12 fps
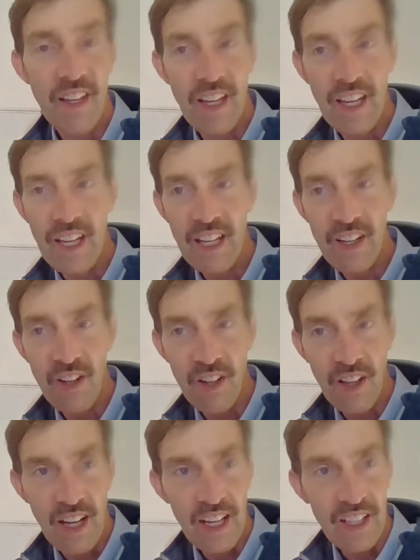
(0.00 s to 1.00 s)
And
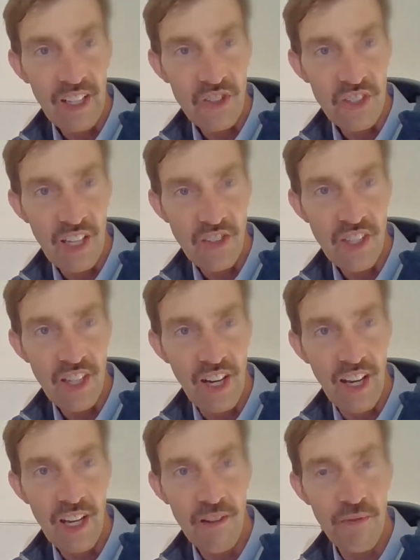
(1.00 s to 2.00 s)
I guess that's it.
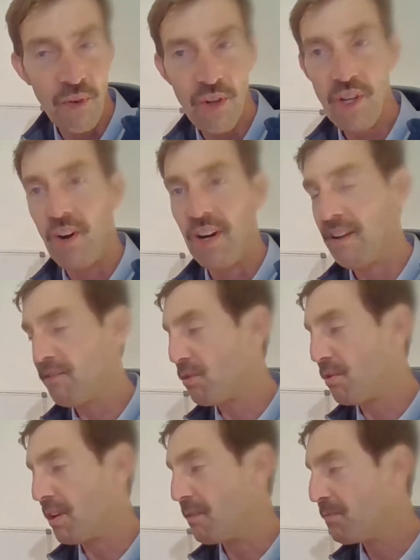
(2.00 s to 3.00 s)
I had 4, now I have
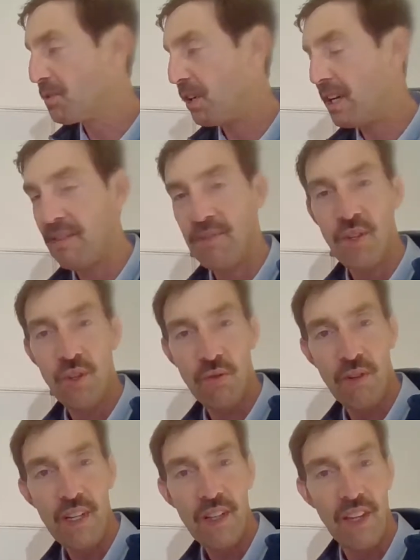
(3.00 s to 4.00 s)
3. So I have you
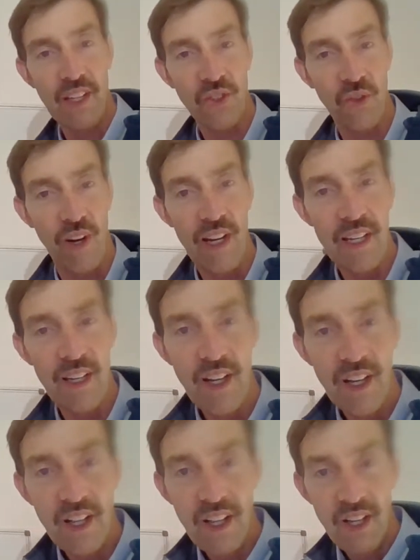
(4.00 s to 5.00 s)
3, that's great.
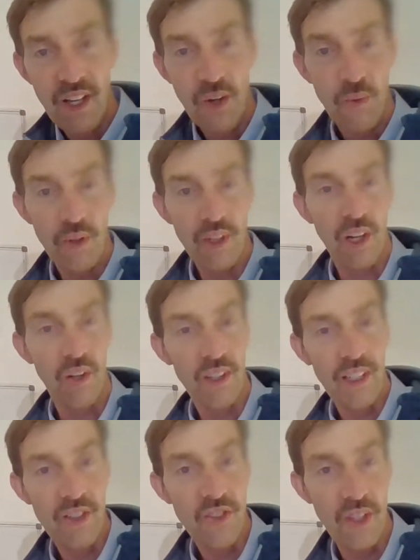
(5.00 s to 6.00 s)
We're going to
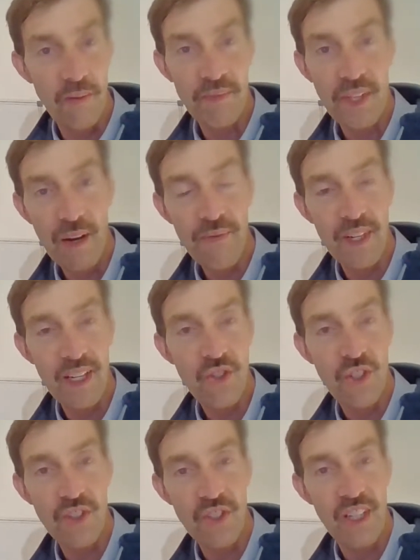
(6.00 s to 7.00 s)
look at some
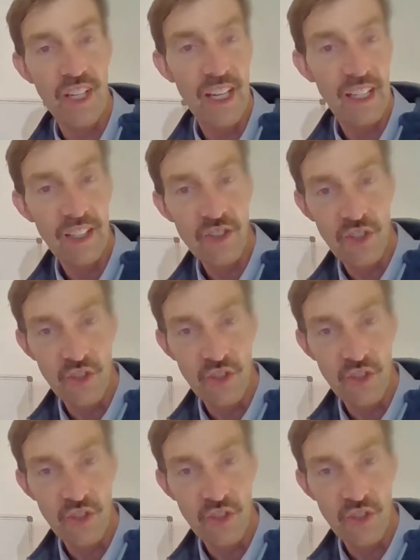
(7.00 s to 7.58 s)
definitions in English